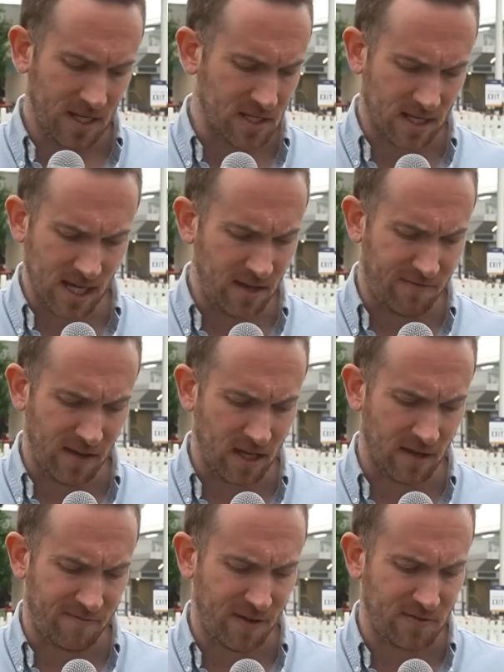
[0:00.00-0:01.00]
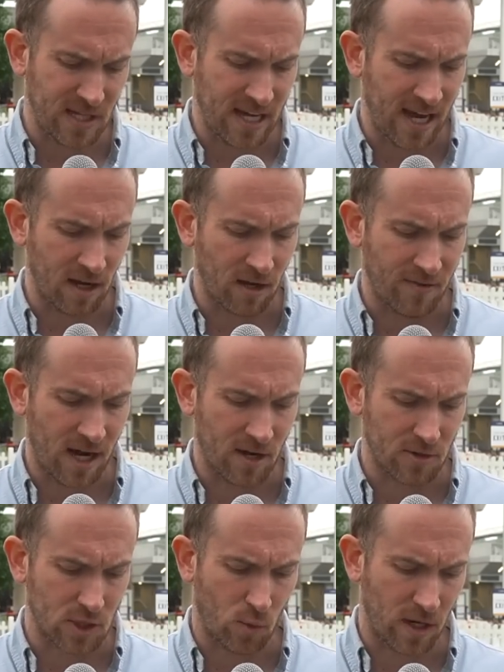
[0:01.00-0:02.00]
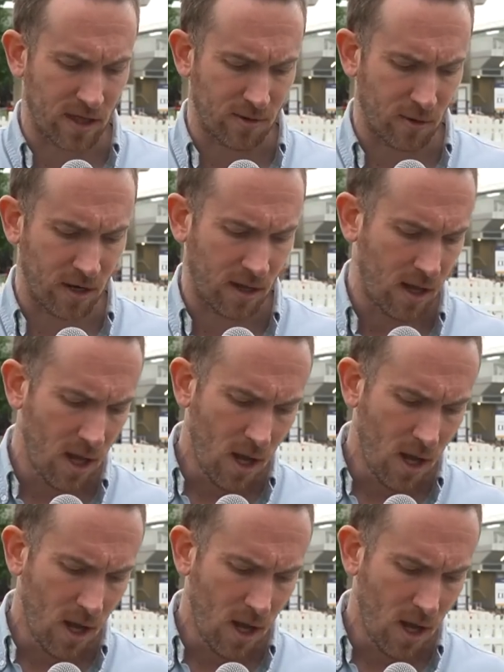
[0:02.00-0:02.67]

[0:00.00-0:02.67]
He's a key figure, 58 off 123.